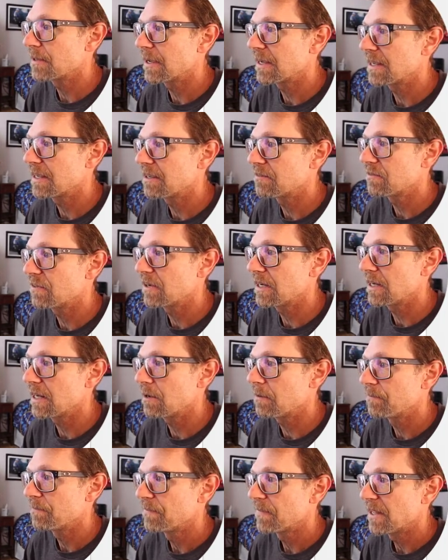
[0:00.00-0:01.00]
I can't find
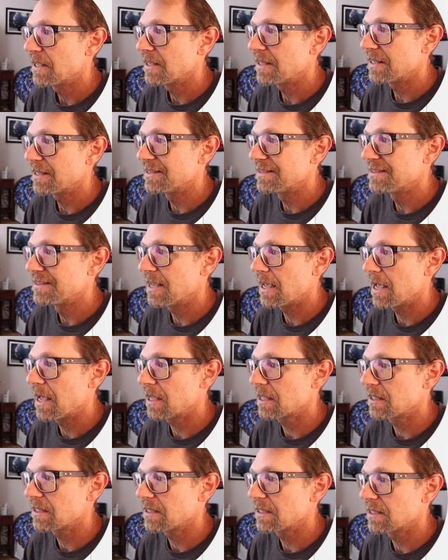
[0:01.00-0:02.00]
out
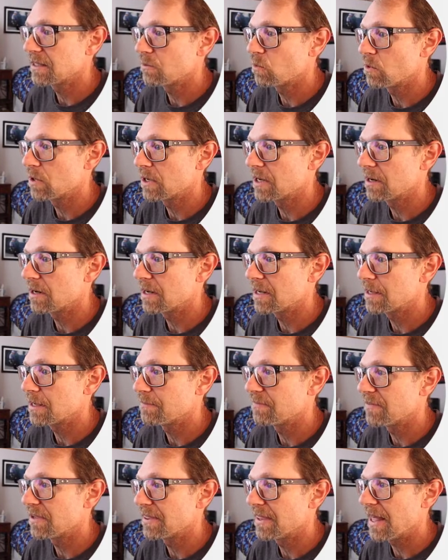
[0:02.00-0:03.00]
exactly where I
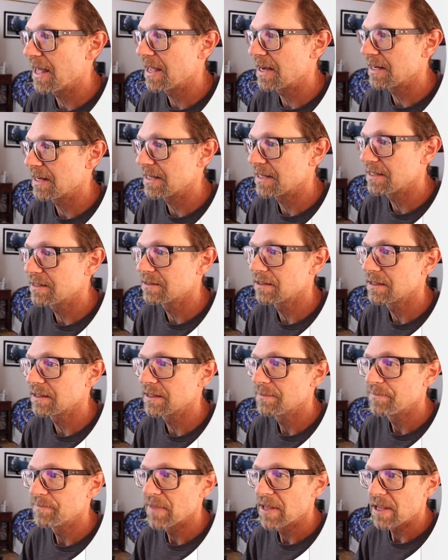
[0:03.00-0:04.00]
am that easily.